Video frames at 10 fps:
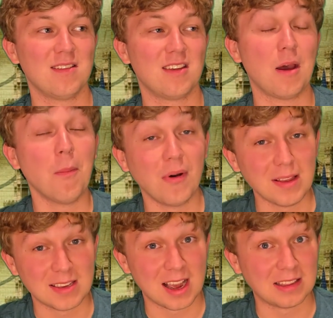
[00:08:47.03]
the
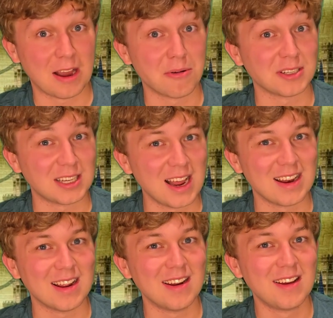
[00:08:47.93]
complete set that was
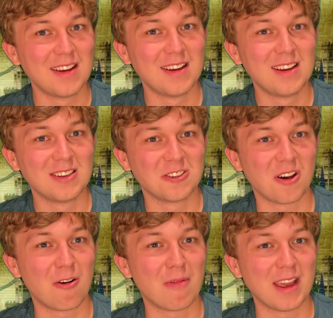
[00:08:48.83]
intended. So
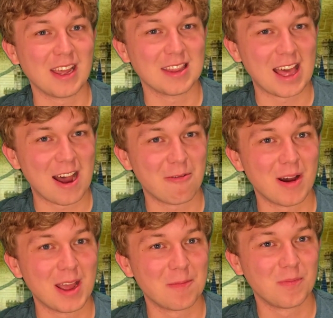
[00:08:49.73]
I'll rank it that way.